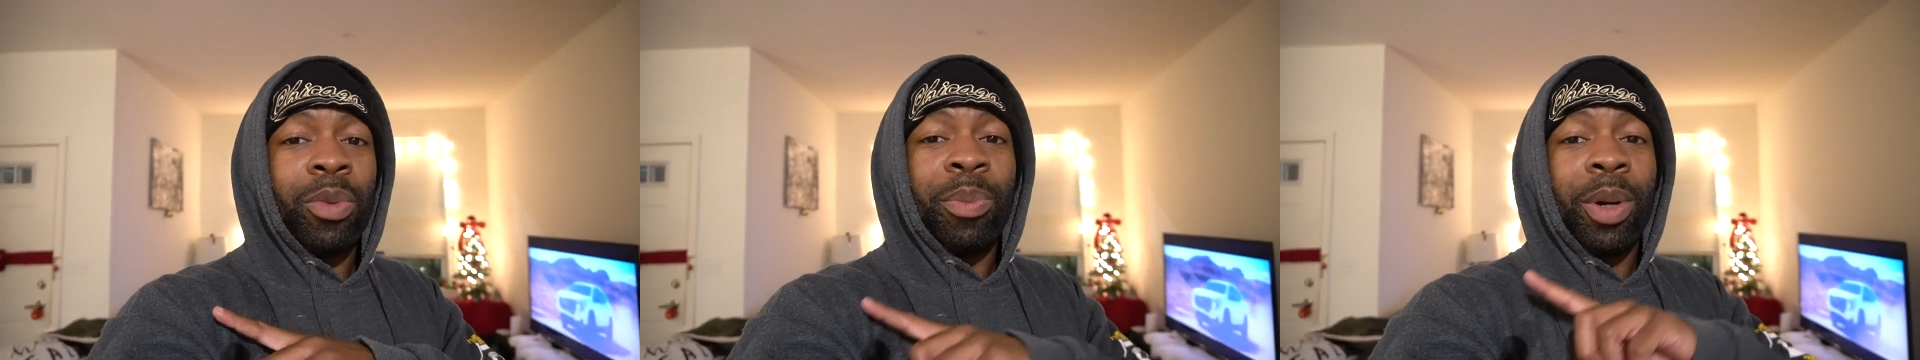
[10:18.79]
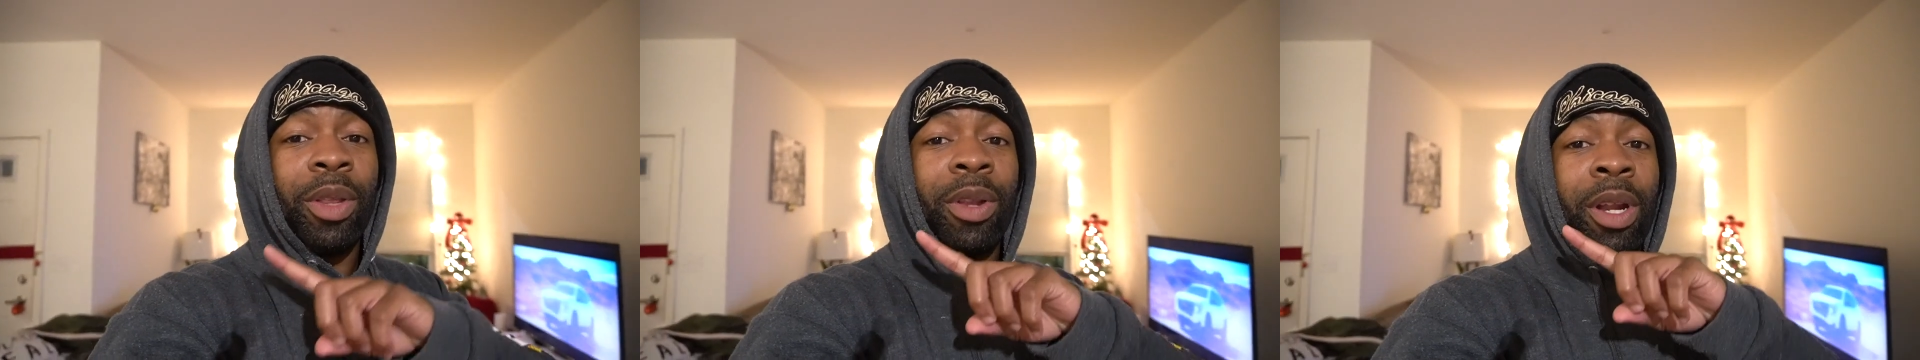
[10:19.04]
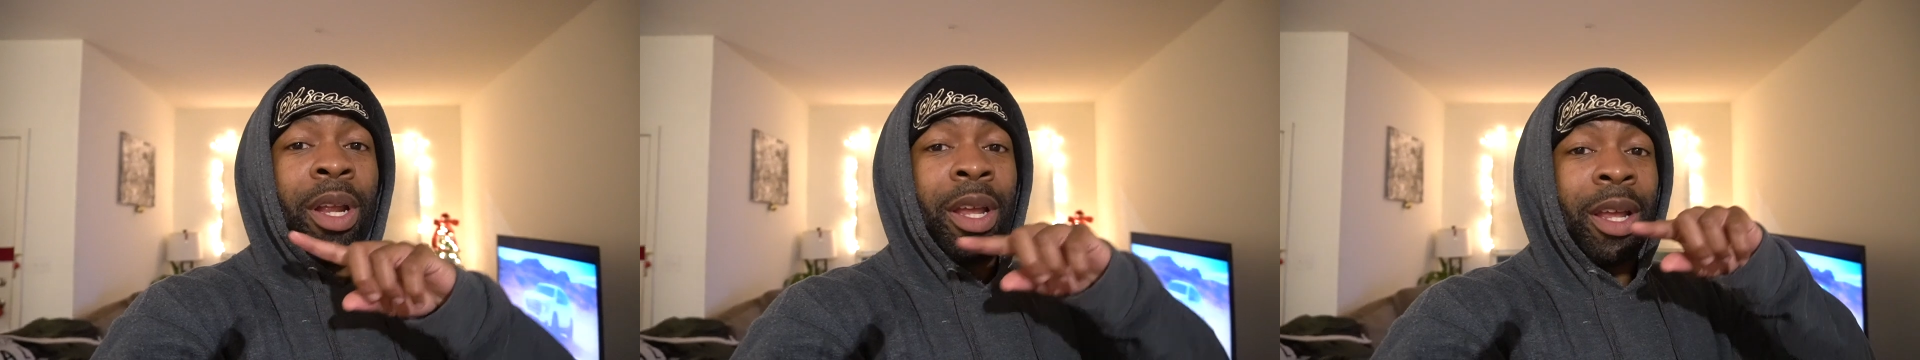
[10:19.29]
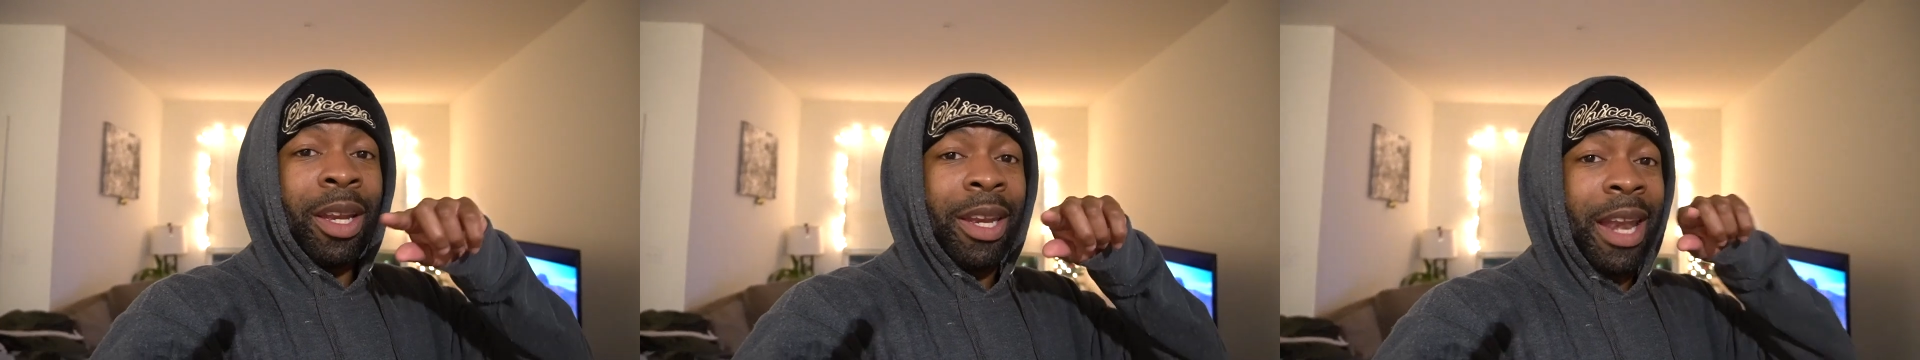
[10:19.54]
But
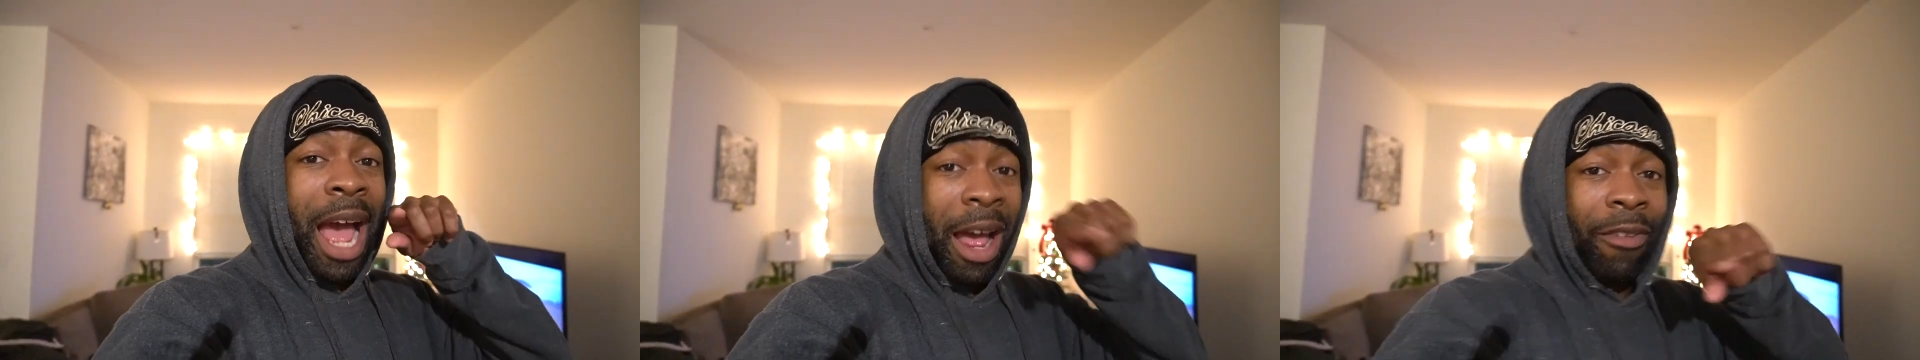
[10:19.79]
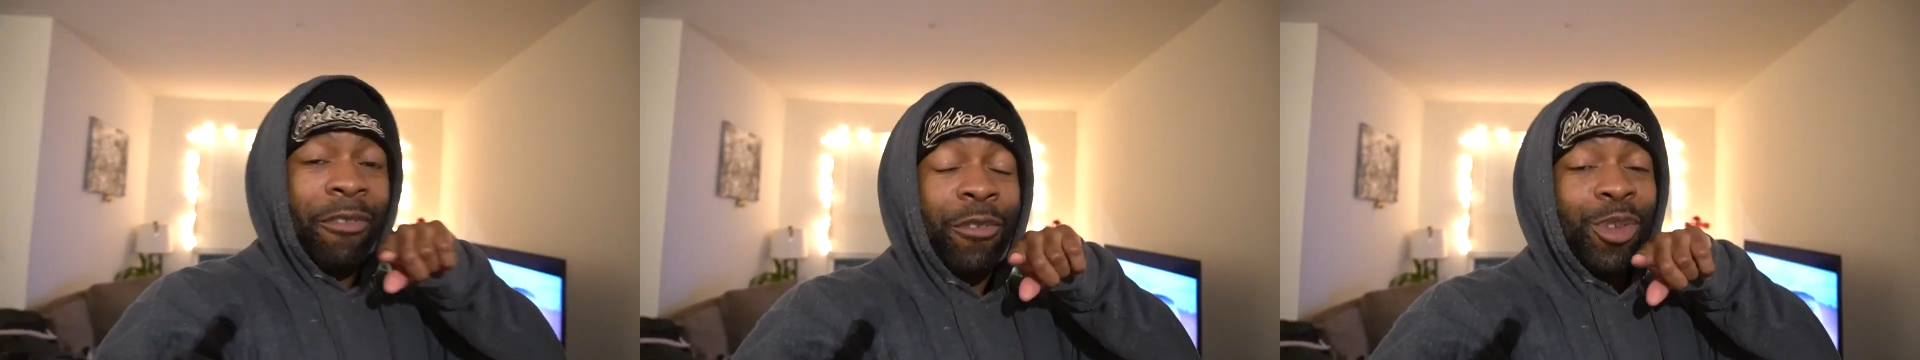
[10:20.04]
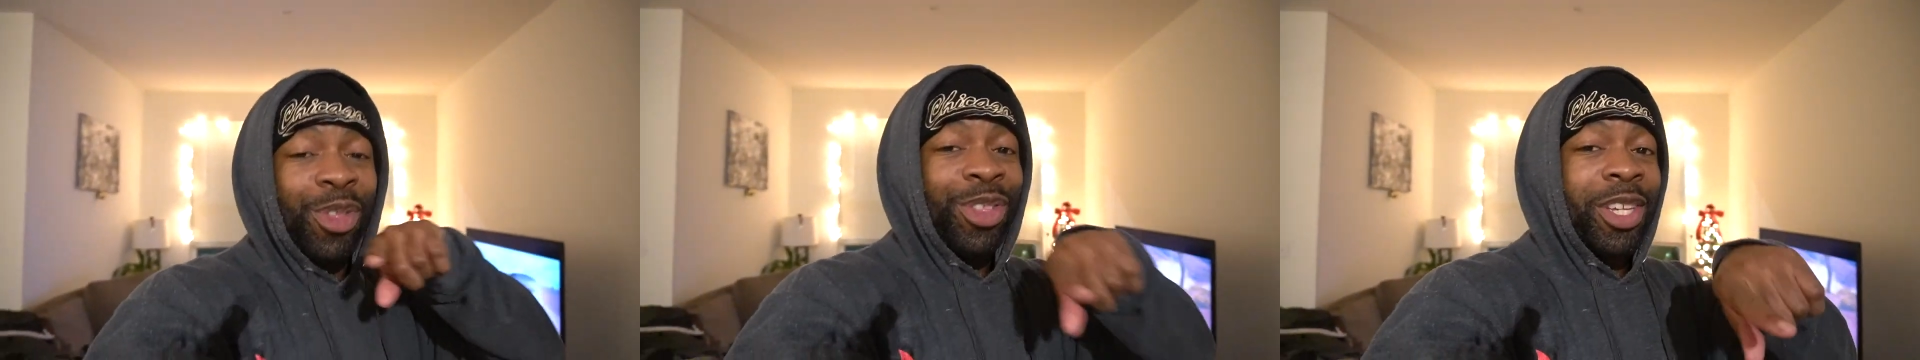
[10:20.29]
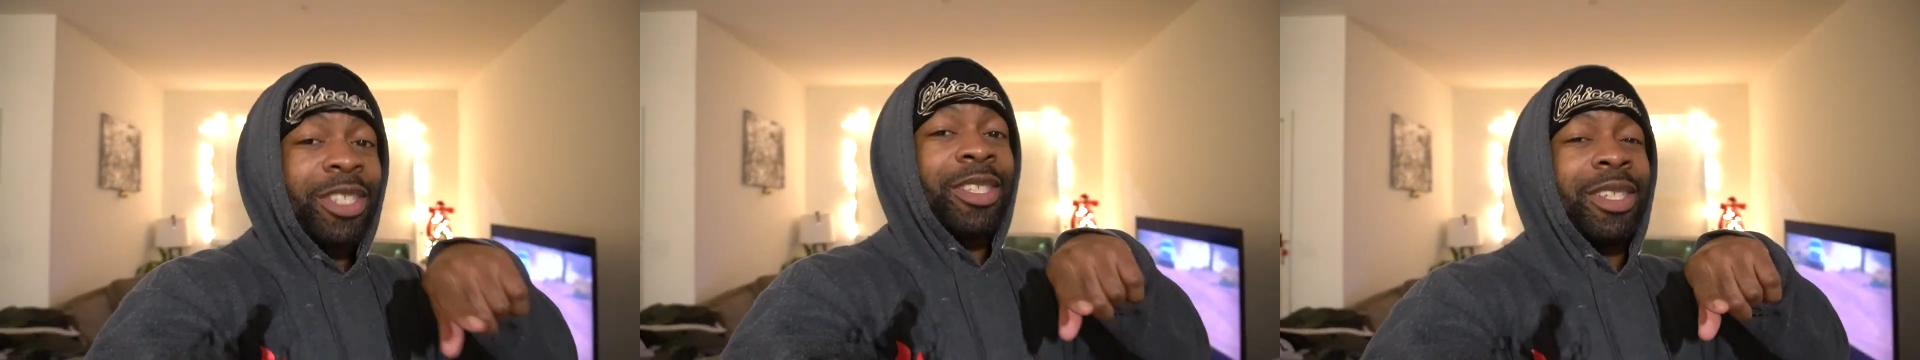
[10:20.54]
not for
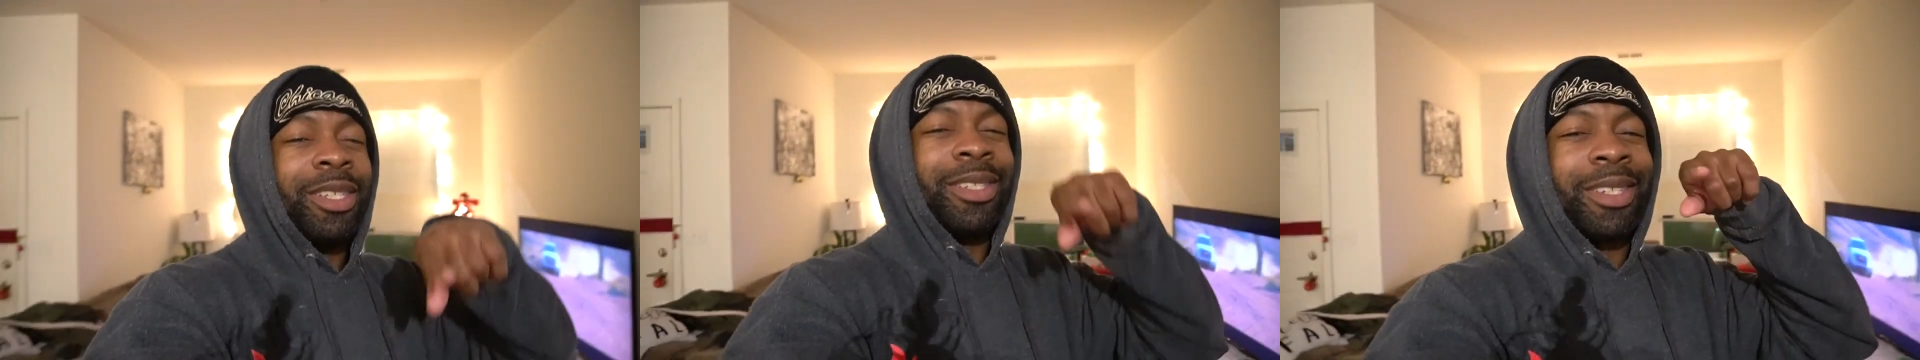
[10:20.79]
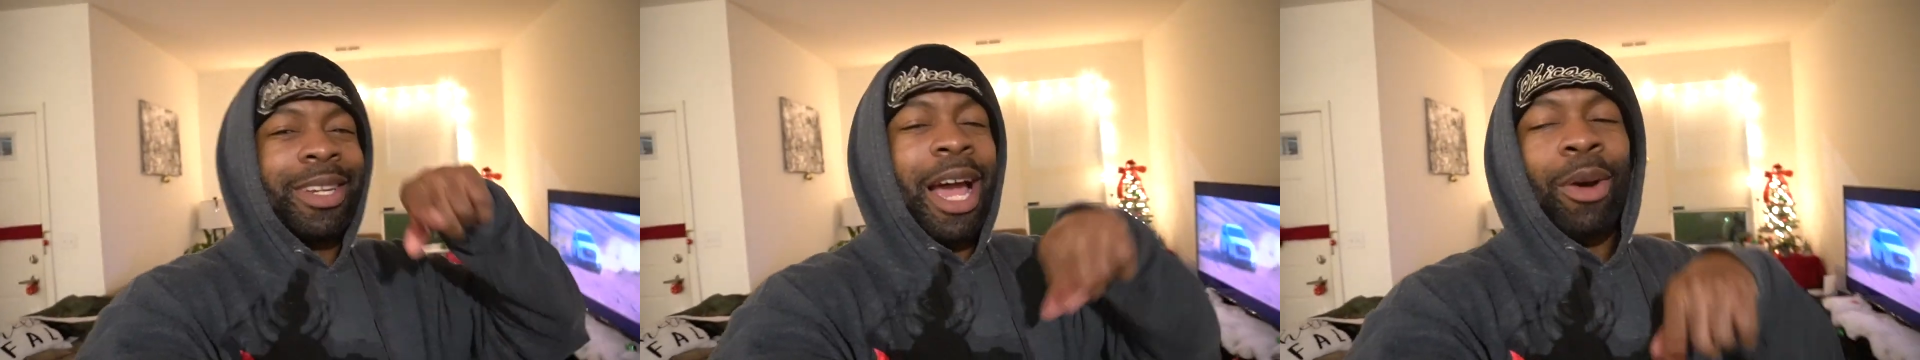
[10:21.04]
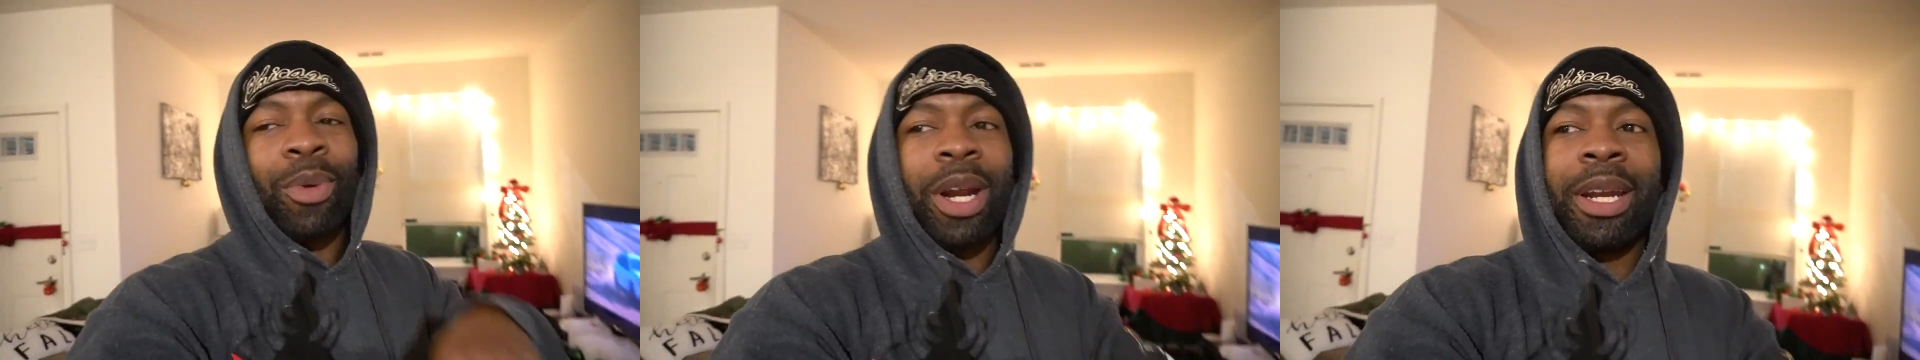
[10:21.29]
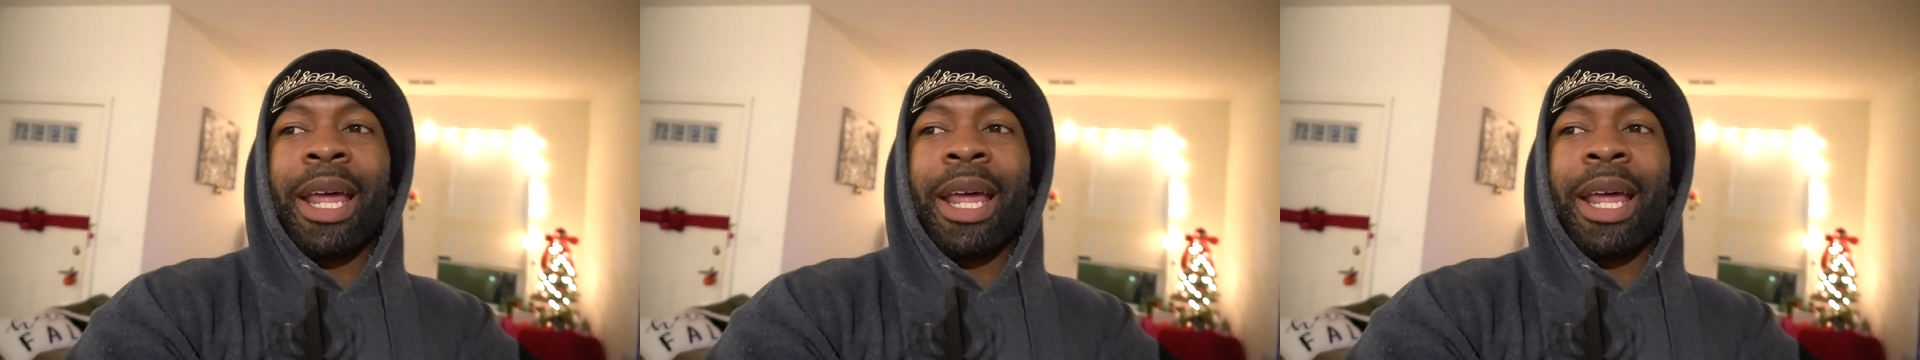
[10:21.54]
this season, not right